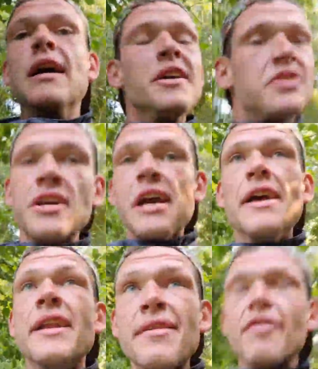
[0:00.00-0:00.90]
It's
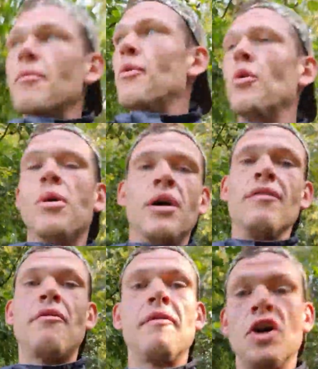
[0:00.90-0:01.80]
inevitable
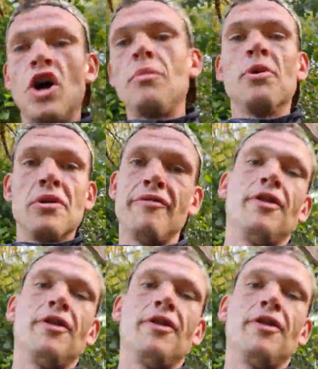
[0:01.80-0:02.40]
that the carp are gonna